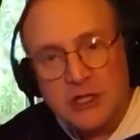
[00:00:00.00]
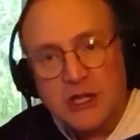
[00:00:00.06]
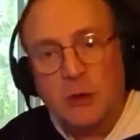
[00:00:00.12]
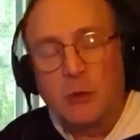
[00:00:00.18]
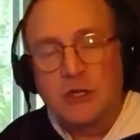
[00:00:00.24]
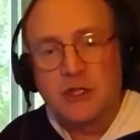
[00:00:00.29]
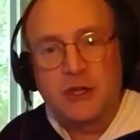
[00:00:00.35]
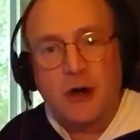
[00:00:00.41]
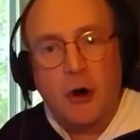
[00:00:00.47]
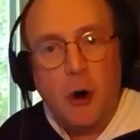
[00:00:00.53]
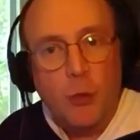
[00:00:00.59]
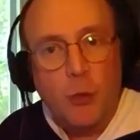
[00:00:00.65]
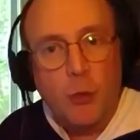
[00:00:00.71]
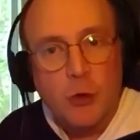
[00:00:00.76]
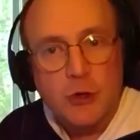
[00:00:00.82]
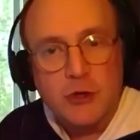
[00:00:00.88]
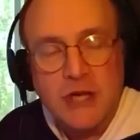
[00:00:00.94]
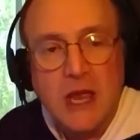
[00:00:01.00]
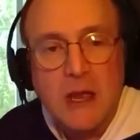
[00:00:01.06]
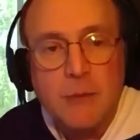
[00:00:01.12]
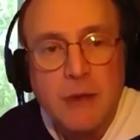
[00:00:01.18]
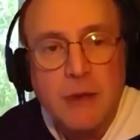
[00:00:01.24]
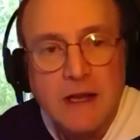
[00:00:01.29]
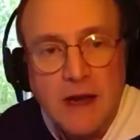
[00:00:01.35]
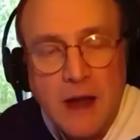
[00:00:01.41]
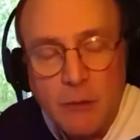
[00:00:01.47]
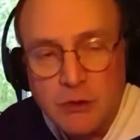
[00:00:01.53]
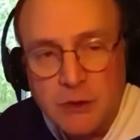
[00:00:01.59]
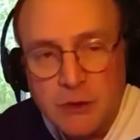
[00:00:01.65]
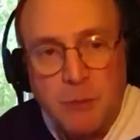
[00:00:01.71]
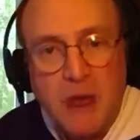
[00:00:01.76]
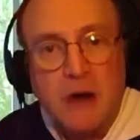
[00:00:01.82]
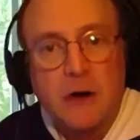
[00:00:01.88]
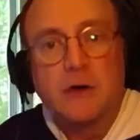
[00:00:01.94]
When Star Wars came in, that was
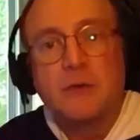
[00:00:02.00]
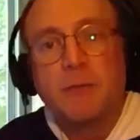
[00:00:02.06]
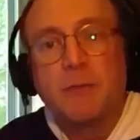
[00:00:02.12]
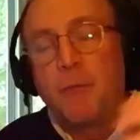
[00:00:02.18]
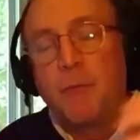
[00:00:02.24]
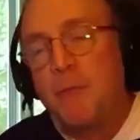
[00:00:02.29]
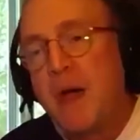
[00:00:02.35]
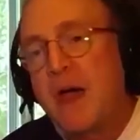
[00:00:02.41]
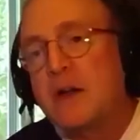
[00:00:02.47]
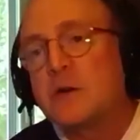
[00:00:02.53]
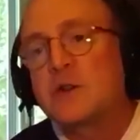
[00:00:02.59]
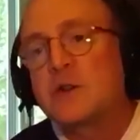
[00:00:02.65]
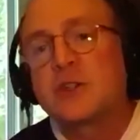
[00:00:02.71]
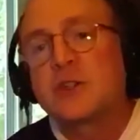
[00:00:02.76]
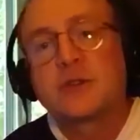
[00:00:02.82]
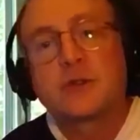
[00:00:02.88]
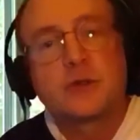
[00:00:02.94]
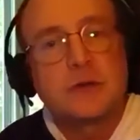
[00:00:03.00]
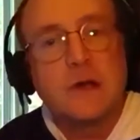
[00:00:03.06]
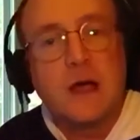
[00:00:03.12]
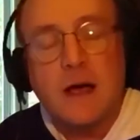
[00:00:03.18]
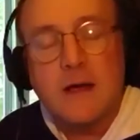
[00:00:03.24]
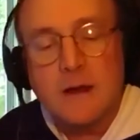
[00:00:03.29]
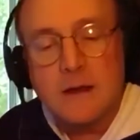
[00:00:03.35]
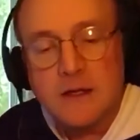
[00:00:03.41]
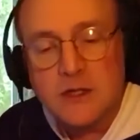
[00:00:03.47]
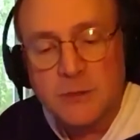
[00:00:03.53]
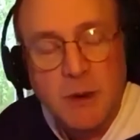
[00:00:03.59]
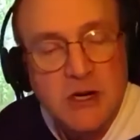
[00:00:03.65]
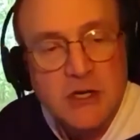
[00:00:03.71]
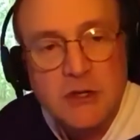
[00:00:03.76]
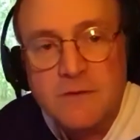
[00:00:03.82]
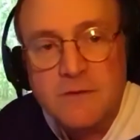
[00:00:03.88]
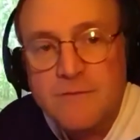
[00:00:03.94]
better
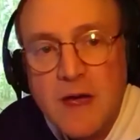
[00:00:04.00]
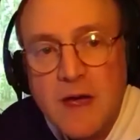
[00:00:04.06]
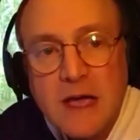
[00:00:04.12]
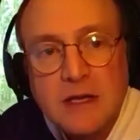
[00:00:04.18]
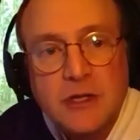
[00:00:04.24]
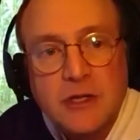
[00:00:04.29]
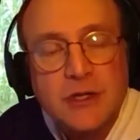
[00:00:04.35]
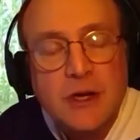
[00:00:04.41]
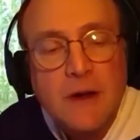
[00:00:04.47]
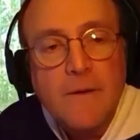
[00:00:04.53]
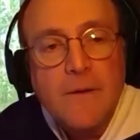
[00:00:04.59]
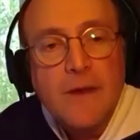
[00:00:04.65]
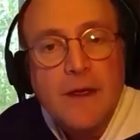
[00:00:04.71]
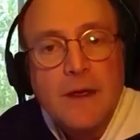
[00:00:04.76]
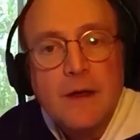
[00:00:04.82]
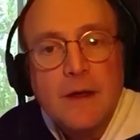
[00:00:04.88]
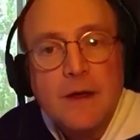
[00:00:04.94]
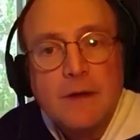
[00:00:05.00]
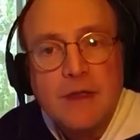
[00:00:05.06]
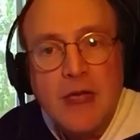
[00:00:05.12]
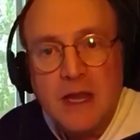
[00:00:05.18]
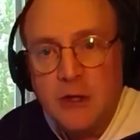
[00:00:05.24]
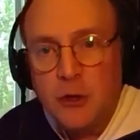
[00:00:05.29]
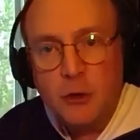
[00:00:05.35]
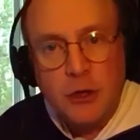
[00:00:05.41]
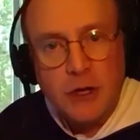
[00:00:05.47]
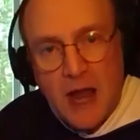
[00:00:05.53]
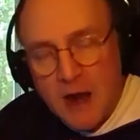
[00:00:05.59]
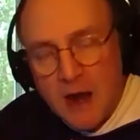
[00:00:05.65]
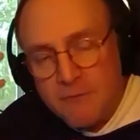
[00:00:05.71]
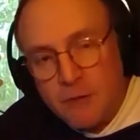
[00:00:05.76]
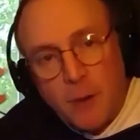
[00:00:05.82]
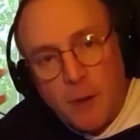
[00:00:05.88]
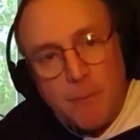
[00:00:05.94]
special effects than you could
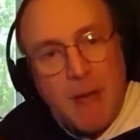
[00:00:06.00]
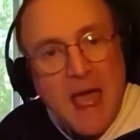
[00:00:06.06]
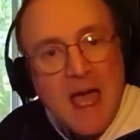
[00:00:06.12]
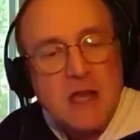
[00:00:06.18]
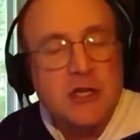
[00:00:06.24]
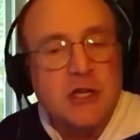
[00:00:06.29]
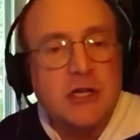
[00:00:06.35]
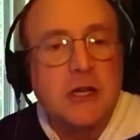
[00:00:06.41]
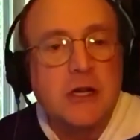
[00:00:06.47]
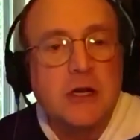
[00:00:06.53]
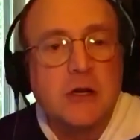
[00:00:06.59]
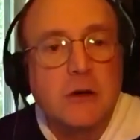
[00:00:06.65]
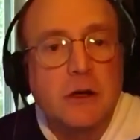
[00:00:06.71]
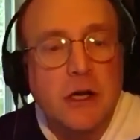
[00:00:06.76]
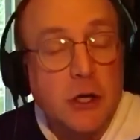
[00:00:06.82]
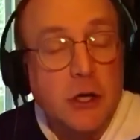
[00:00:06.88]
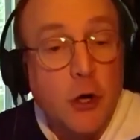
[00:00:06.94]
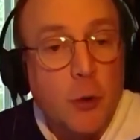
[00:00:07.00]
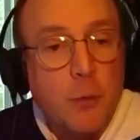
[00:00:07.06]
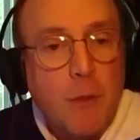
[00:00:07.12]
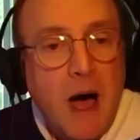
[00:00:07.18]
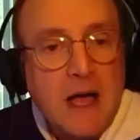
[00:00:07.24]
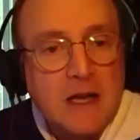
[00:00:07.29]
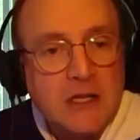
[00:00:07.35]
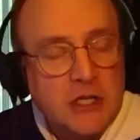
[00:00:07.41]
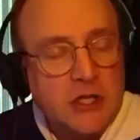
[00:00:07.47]
ever imagine in your own mind, because